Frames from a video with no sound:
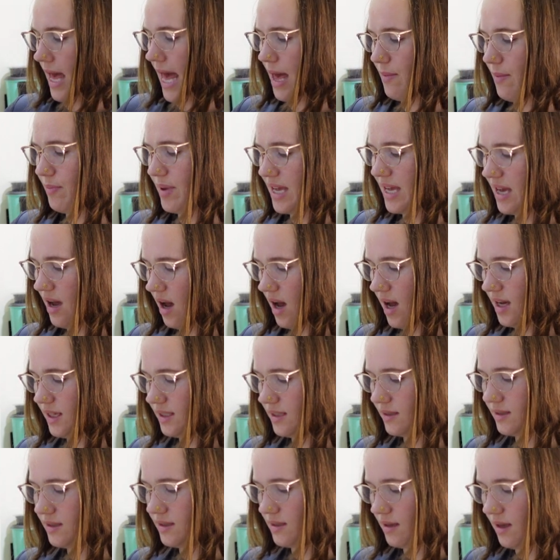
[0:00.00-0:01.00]
And
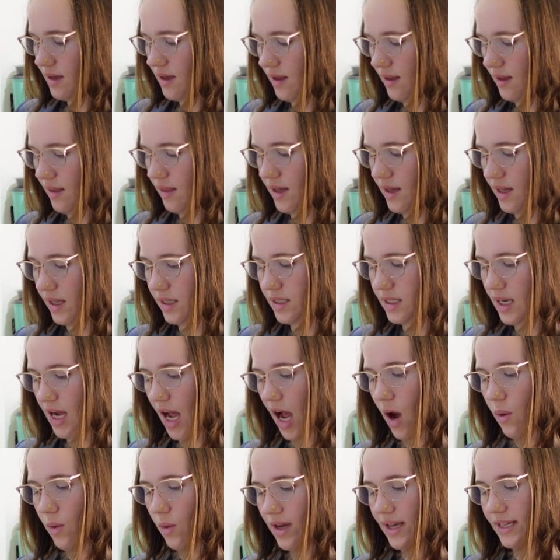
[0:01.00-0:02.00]
because the
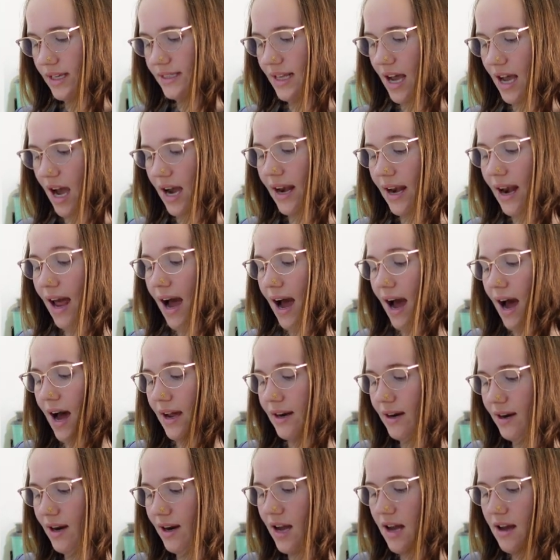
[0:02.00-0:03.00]
tawa has gotten
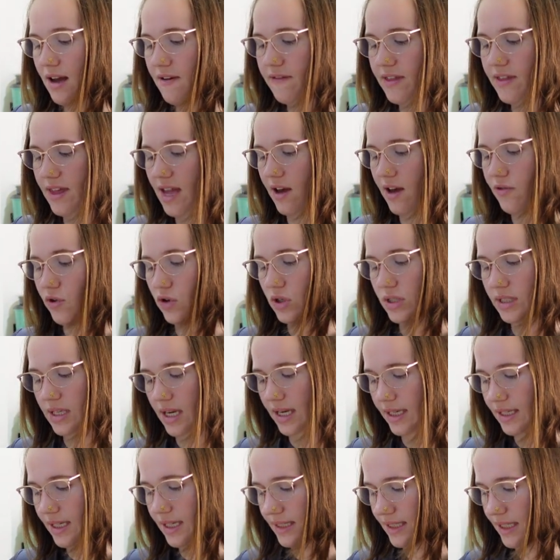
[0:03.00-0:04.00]
hot enough, the other
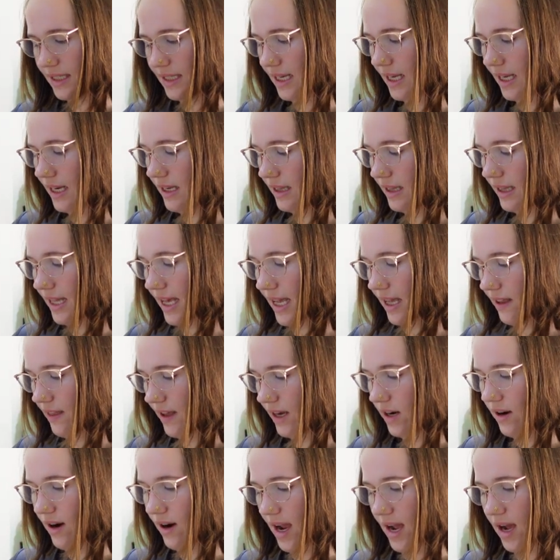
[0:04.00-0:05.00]
side doesn't need to lay
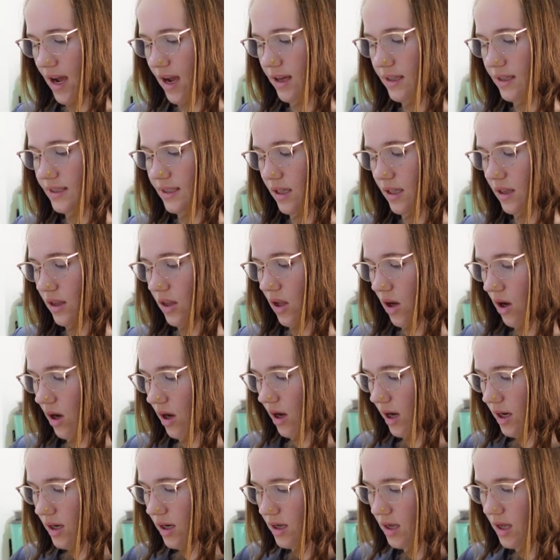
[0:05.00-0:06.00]
there as
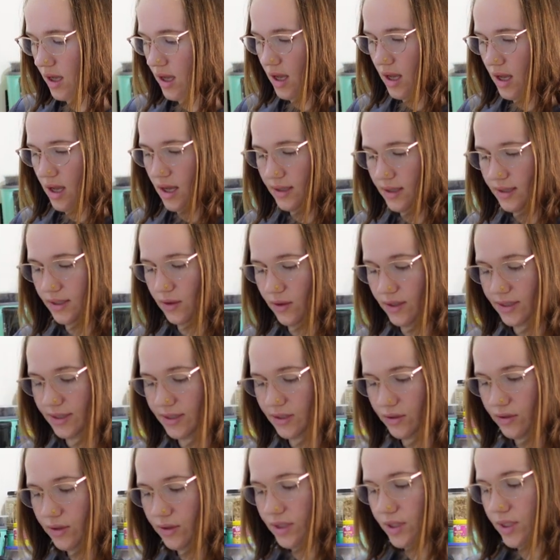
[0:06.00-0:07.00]
long. So
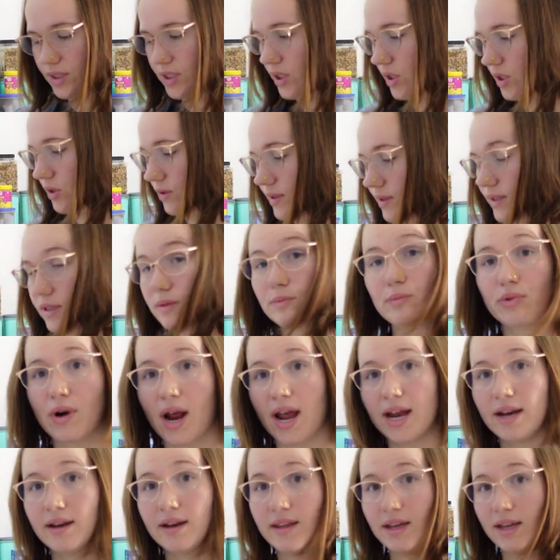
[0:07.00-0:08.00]
as soon as you
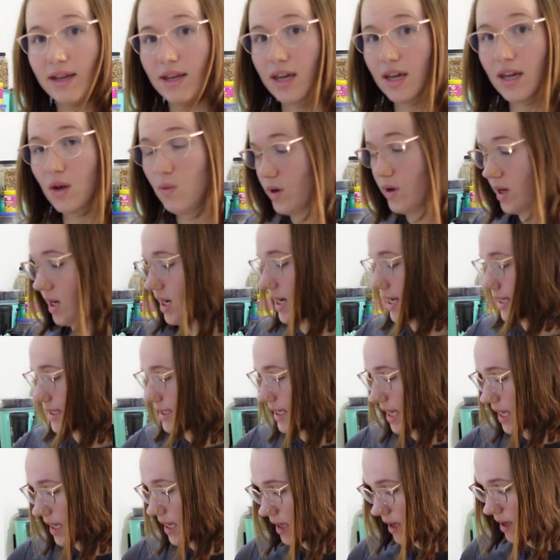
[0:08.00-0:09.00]
spread the ghee, we're gonna
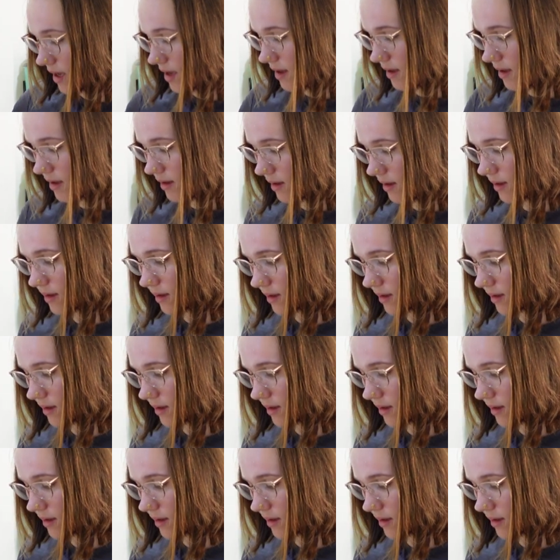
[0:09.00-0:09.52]
take it